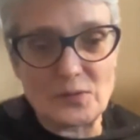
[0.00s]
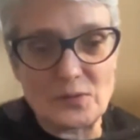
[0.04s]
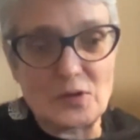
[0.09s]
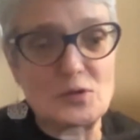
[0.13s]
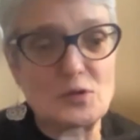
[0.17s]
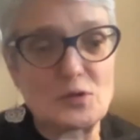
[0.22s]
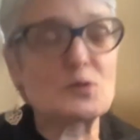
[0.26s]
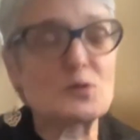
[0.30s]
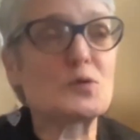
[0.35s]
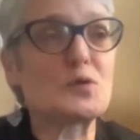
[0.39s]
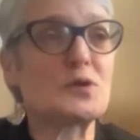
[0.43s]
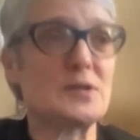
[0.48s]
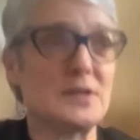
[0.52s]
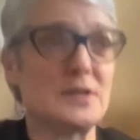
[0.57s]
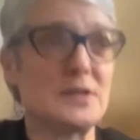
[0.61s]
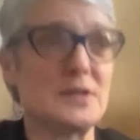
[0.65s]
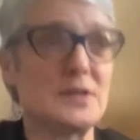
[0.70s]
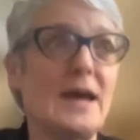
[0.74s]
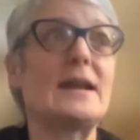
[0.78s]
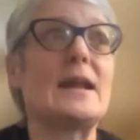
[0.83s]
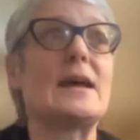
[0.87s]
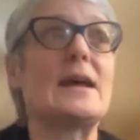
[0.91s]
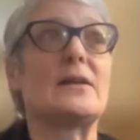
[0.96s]
the truth
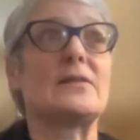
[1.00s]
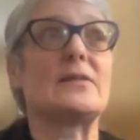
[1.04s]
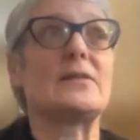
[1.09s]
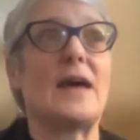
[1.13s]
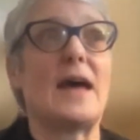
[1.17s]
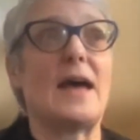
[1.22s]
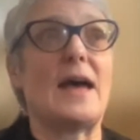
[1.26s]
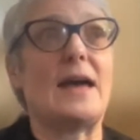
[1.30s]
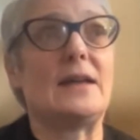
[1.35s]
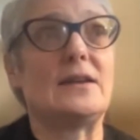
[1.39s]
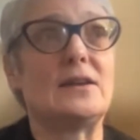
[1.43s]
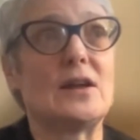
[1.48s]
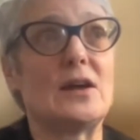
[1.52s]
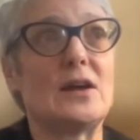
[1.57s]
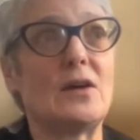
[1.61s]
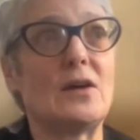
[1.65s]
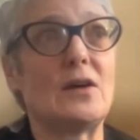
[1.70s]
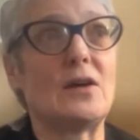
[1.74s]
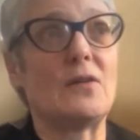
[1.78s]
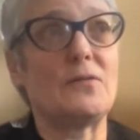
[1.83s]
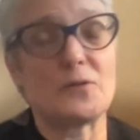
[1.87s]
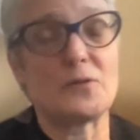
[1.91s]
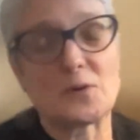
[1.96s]
that
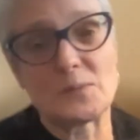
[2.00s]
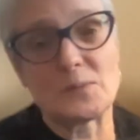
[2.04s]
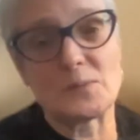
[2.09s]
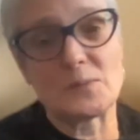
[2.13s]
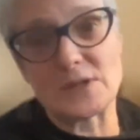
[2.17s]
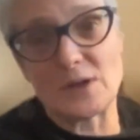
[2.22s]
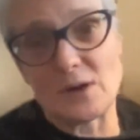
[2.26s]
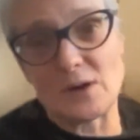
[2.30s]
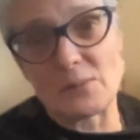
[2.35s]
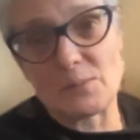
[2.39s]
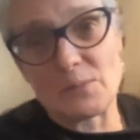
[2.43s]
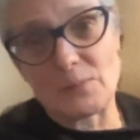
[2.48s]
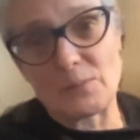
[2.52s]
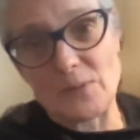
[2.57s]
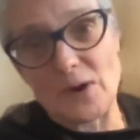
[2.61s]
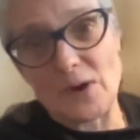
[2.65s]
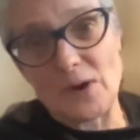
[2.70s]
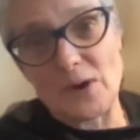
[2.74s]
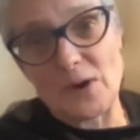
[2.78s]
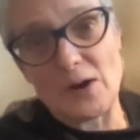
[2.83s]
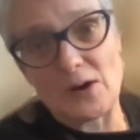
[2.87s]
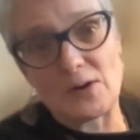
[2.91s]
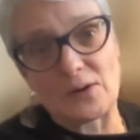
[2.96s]
affirms
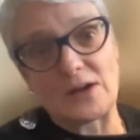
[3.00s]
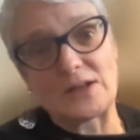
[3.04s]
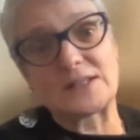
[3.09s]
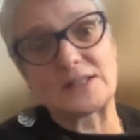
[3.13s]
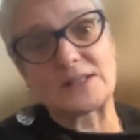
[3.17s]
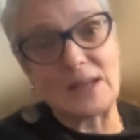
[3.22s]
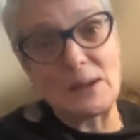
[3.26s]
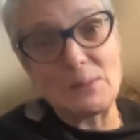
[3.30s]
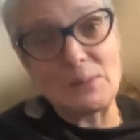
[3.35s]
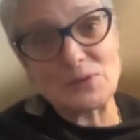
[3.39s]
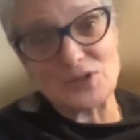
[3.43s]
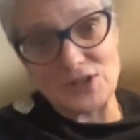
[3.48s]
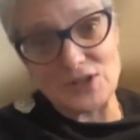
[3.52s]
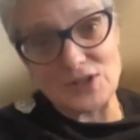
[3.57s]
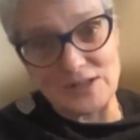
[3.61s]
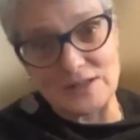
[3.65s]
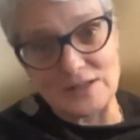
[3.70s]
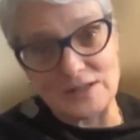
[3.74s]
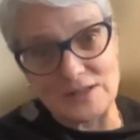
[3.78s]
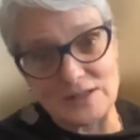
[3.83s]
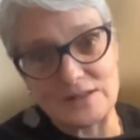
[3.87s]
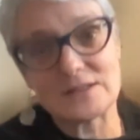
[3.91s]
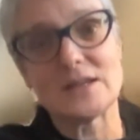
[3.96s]
our
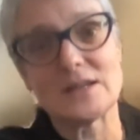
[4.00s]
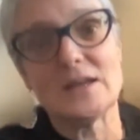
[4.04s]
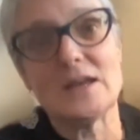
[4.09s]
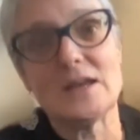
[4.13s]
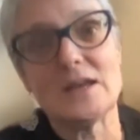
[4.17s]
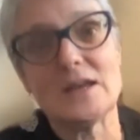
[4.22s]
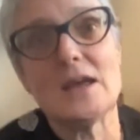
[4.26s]
assumptions.